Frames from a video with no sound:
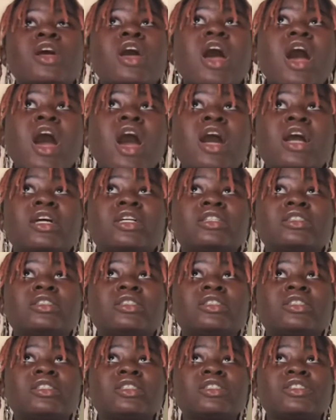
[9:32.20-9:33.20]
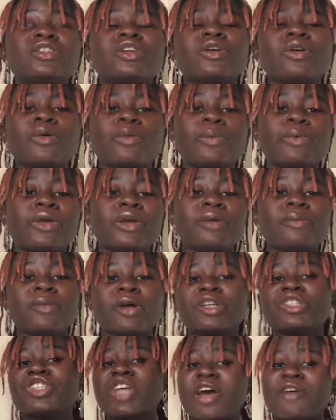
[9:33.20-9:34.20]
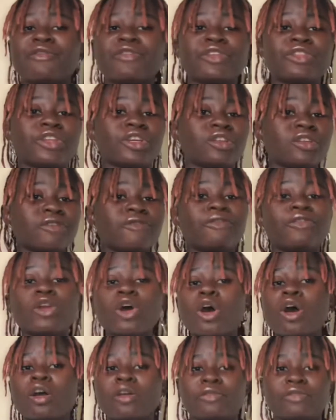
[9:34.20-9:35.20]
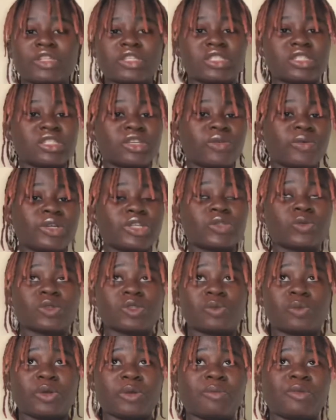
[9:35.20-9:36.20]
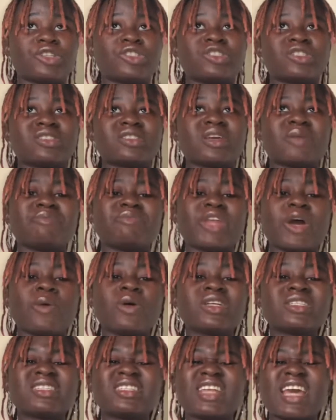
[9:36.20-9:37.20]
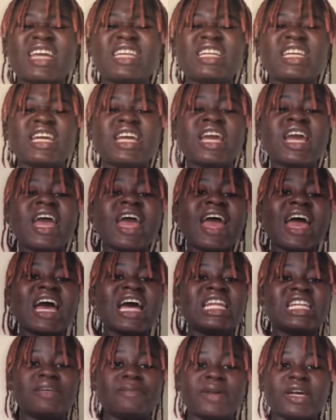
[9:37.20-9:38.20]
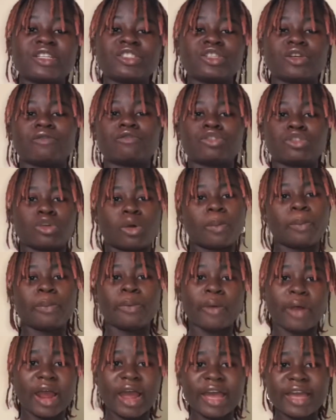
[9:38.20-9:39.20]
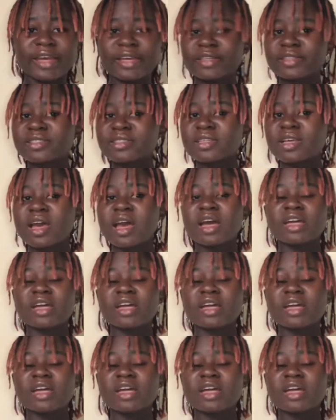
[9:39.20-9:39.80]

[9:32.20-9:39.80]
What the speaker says: And so pretty much everything, the flow of the series was pretty much the same. There wasn't any element of surprise.